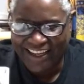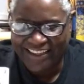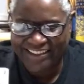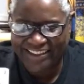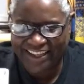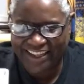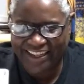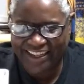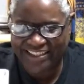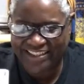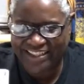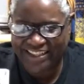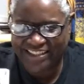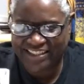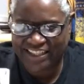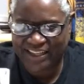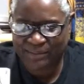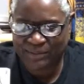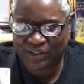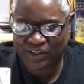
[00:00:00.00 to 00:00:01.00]
Diane says,
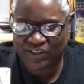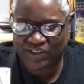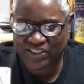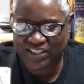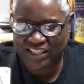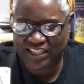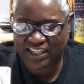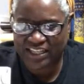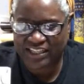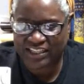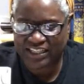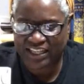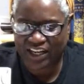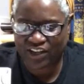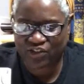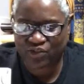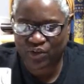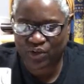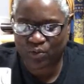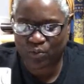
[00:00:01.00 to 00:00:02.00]
I'm using
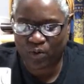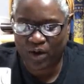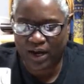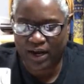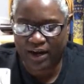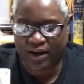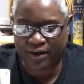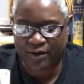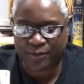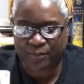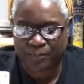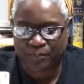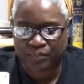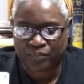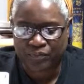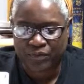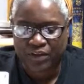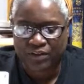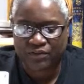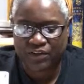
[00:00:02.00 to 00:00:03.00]
electric wire,
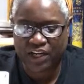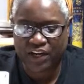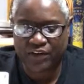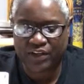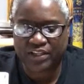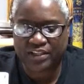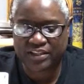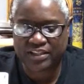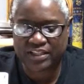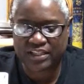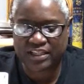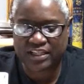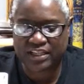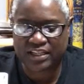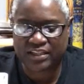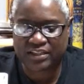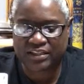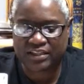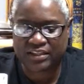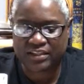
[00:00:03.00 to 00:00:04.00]
very
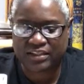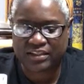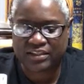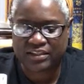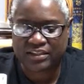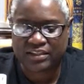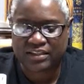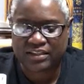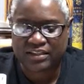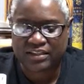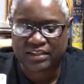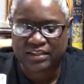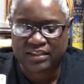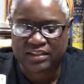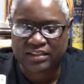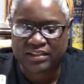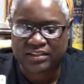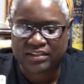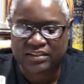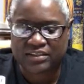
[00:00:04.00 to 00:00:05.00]
thin,
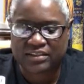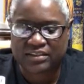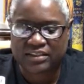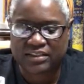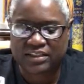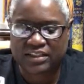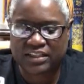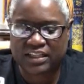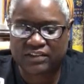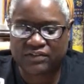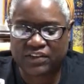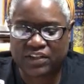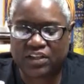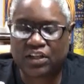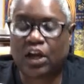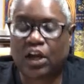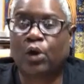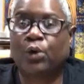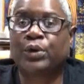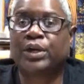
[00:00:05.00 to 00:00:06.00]
leaving
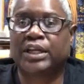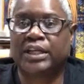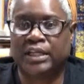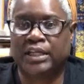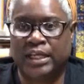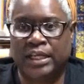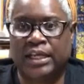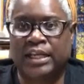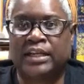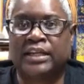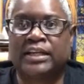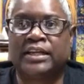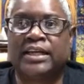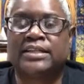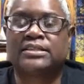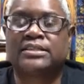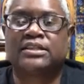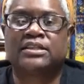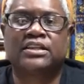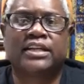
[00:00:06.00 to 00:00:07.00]
coating in. And
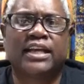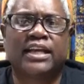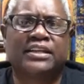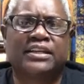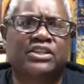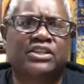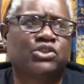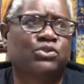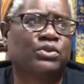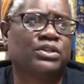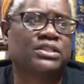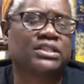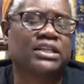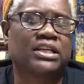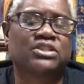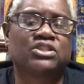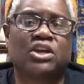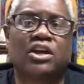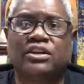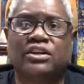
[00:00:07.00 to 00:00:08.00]
that's a good idea too because I
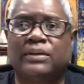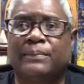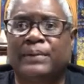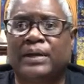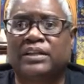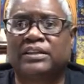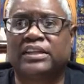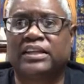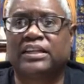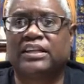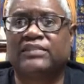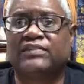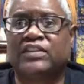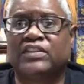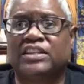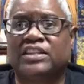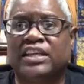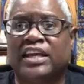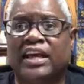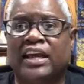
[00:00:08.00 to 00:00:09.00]
talked about that. Either
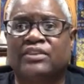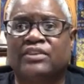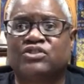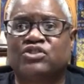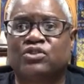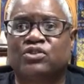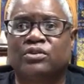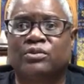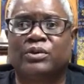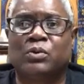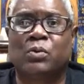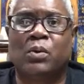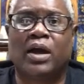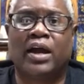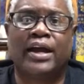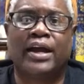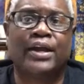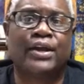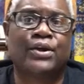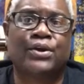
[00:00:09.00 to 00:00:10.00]
that, jewelry
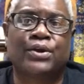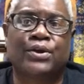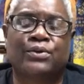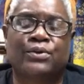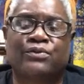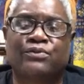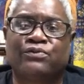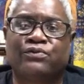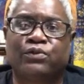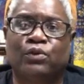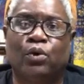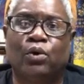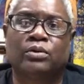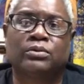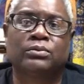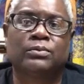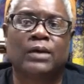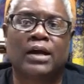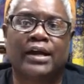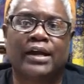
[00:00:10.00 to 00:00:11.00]
wire,
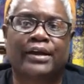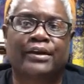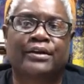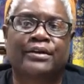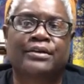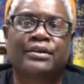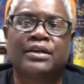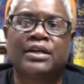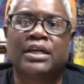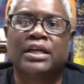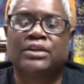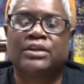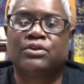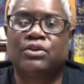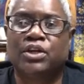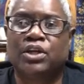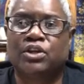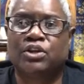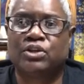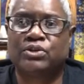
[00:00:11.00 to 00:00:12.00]
floral wire. You
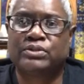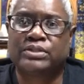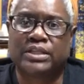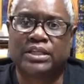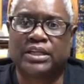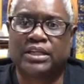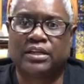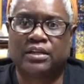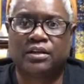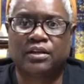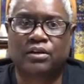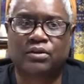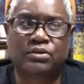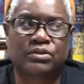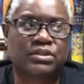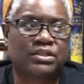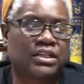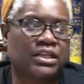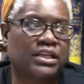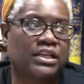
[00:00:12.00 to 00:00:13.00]
can use any of
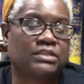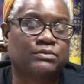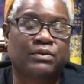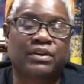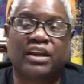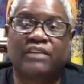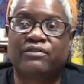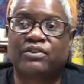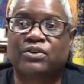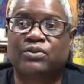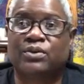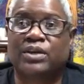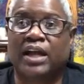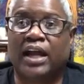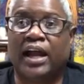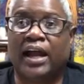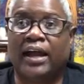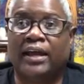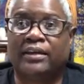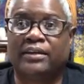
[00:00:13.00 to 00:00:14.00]
those things, whatever you
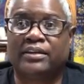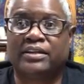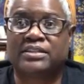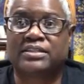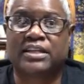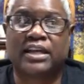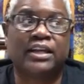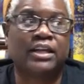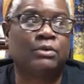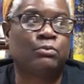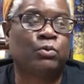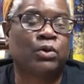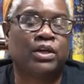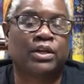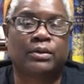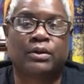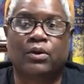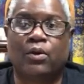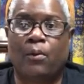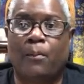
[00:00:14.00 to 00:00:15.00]
got. Because I didn't want
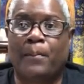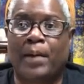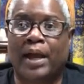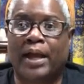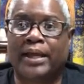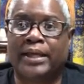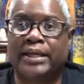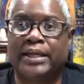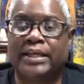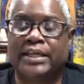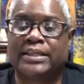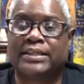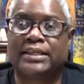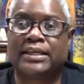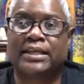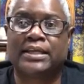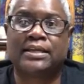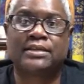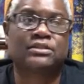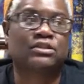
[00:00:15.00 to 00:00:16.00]
to go buy
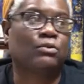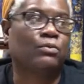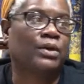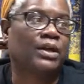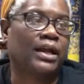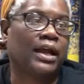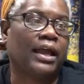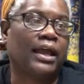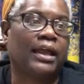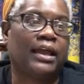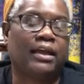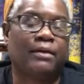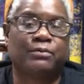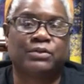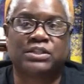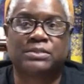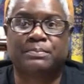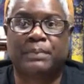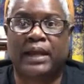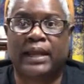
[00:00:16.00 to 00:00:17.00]
anything. So what I had
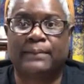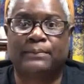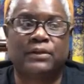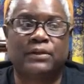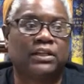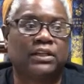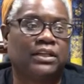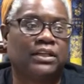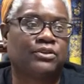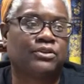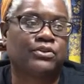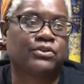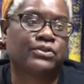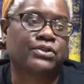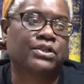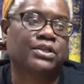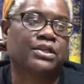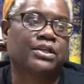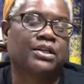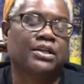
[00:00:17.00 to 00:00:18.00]
was pipe cleaners.
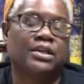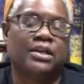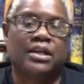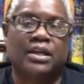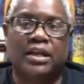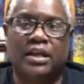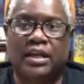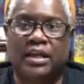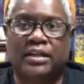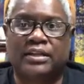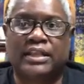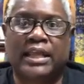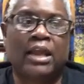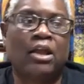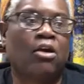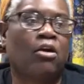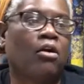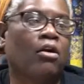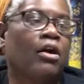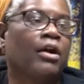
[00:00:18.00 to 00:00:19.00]
And they
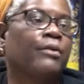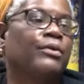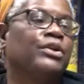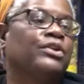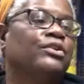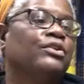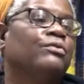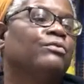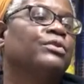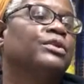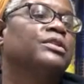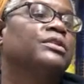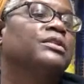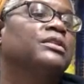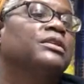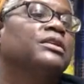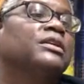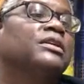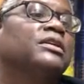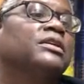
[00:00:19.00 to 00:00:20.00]
are, you know, with
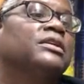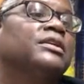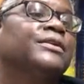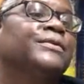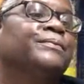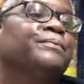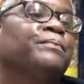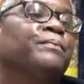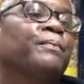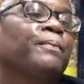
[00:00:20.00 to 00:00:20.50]
the,